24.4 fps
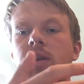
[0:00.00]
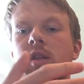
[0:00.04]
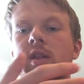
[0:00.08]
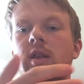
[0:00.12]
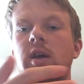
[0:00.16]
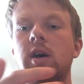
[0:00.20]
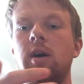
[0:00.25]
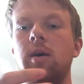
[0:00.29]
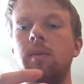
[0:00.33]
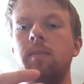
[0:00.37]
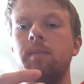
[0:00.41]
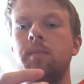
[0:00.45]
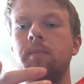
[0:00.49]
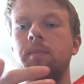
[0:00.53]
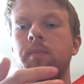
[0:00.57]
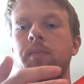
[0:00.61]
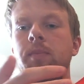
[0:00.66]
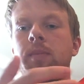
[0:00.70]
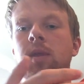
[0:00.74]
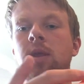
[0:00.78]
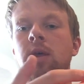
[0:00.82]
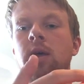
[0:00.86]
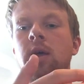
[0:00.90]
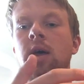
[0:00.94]
guitar
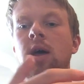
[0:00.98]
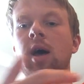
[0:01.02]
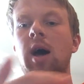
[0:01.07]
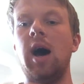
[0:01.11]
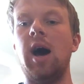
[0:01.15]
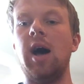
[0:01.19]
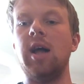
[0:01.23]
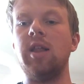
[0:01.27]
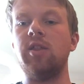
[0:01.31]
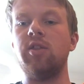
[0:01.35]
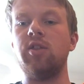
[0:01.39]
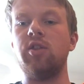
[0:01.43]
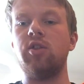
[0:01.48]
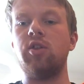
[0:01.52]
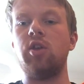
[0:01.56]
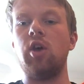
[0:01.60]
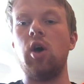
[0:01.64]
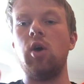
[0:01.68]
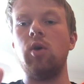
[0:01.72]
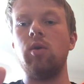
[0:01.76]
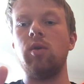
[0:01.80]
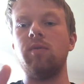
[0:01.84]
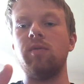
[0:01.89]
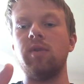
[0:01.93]
and the
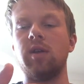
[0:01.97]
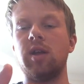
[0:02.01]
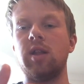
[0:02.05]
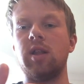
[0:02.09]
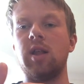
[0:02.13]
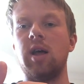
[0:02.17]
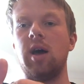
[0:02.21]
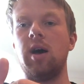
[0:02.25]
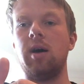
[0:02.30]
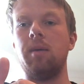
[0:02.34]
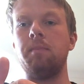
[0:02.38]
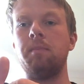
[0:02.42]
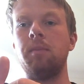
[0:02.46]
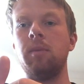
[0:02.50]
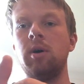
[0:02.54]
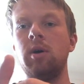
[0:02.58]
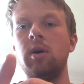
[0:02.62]
tone of the guitar.